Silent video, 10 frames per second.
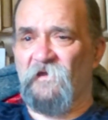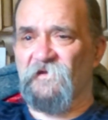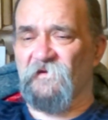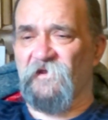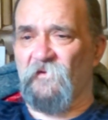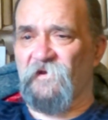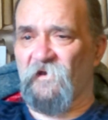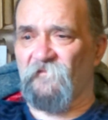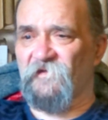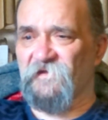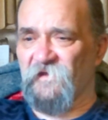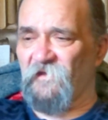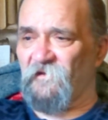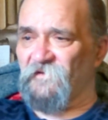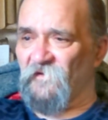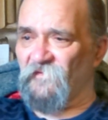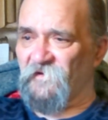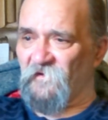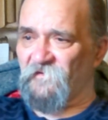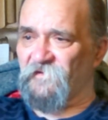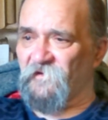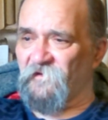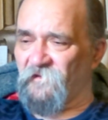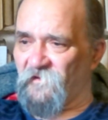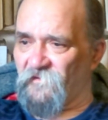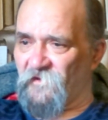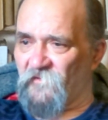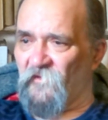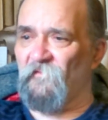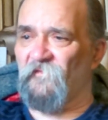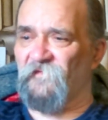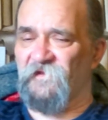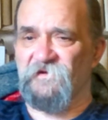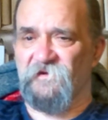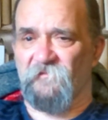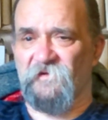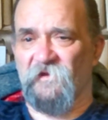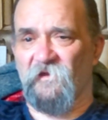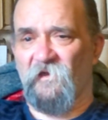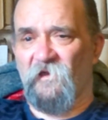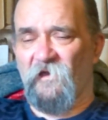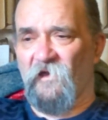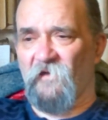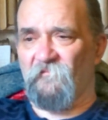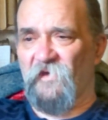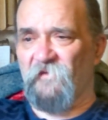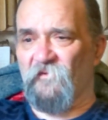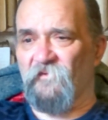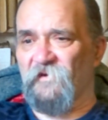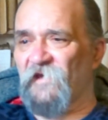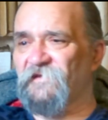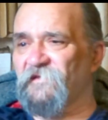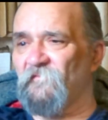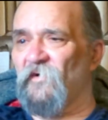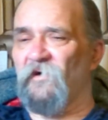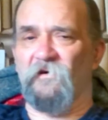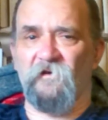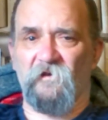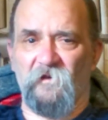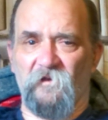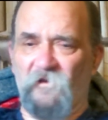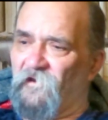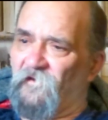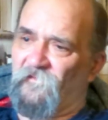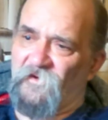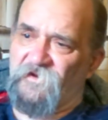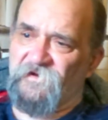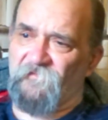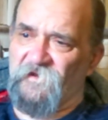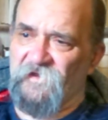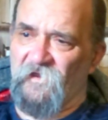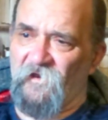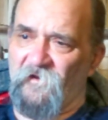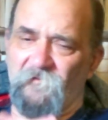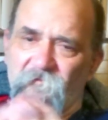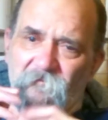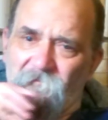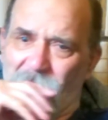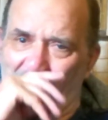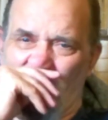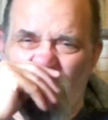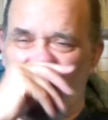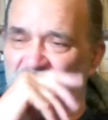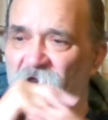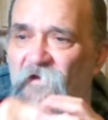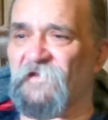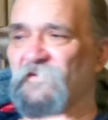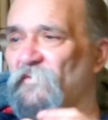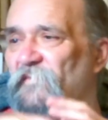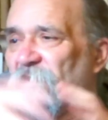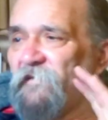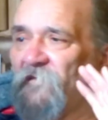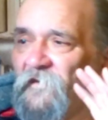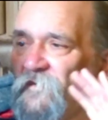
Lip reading: So you would have the sailors on the docks, the crewmen for these ships, and people would ask them, "Oh, which ship you're sailing on?" And their answer would be,